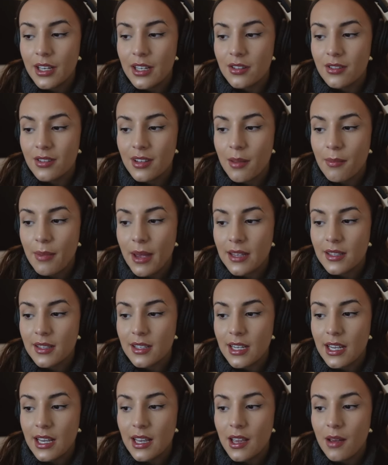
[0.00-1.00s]
internet
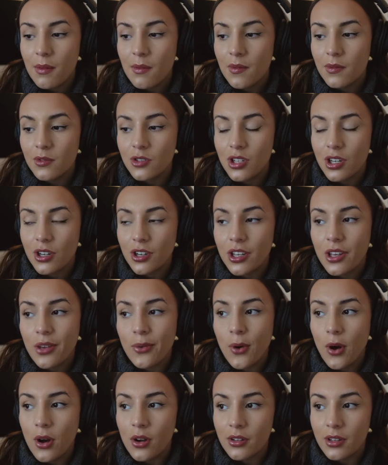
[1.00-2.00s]
bestie cheering
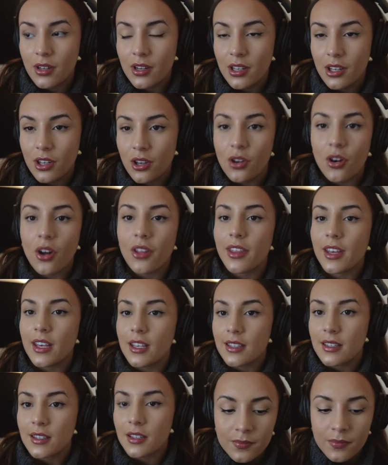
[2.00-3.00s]
you on, and you got
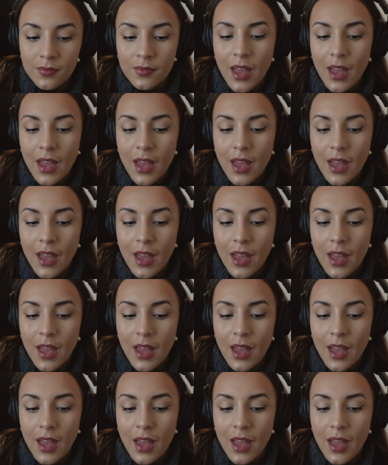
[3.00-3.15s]
this.